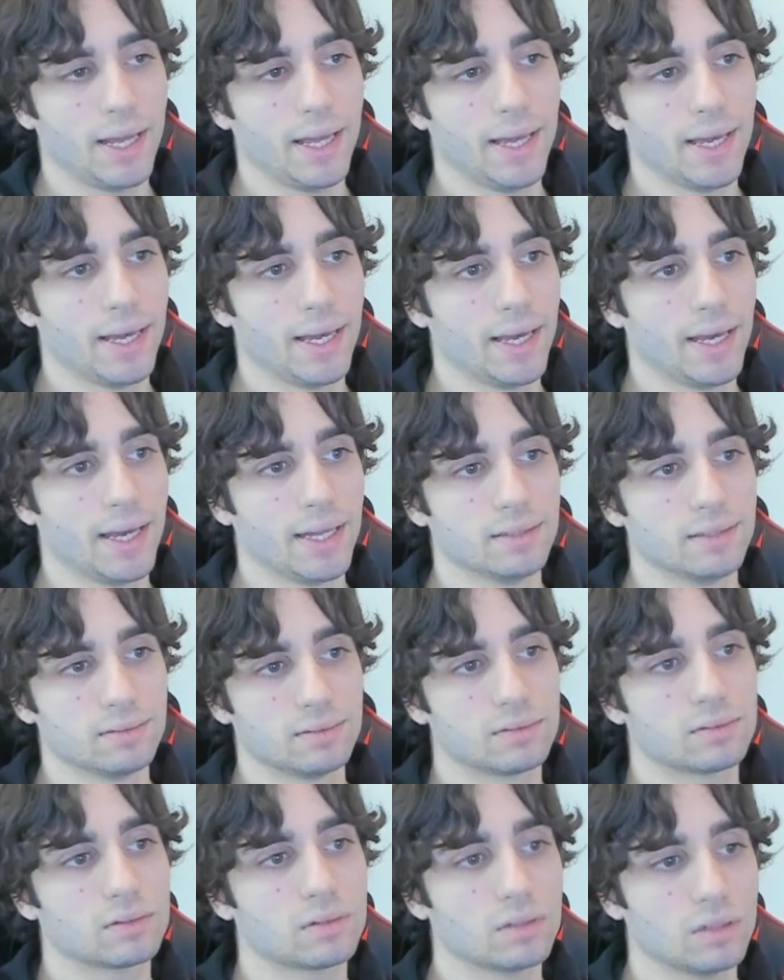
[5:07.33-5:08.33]
and
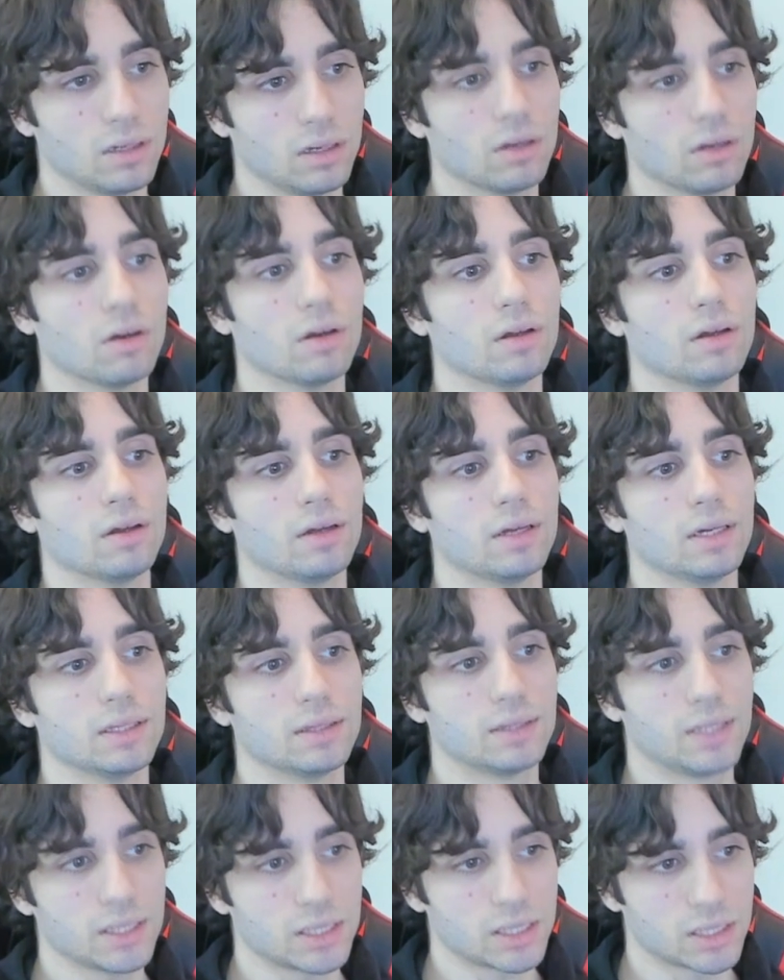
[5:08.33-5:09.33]

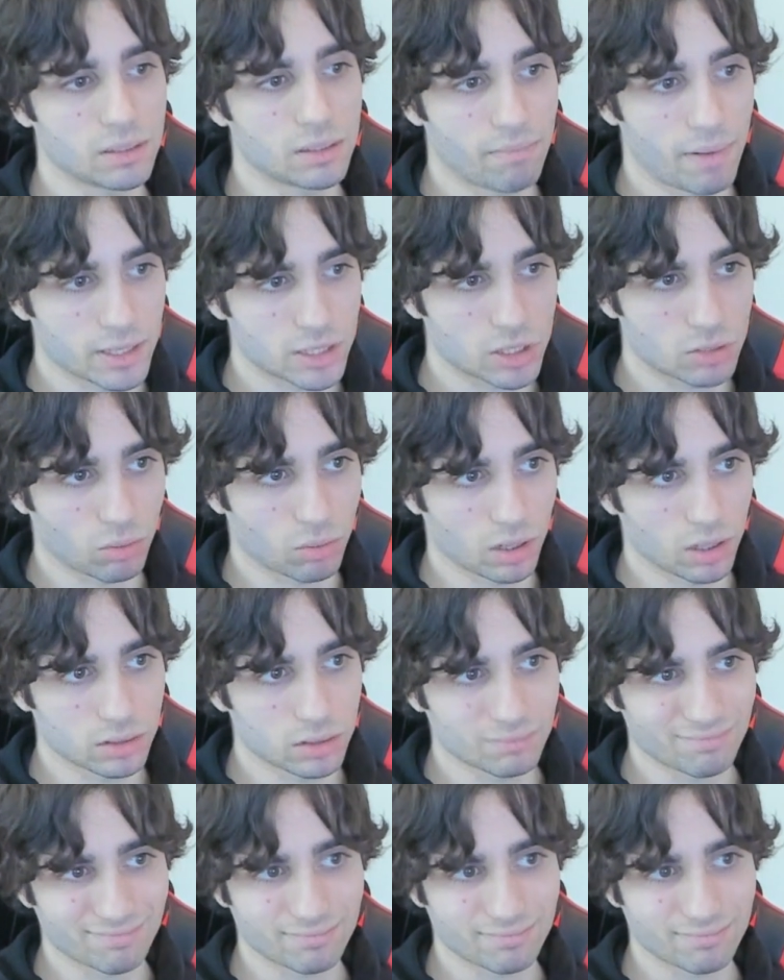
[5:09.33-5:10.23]
this is the best one,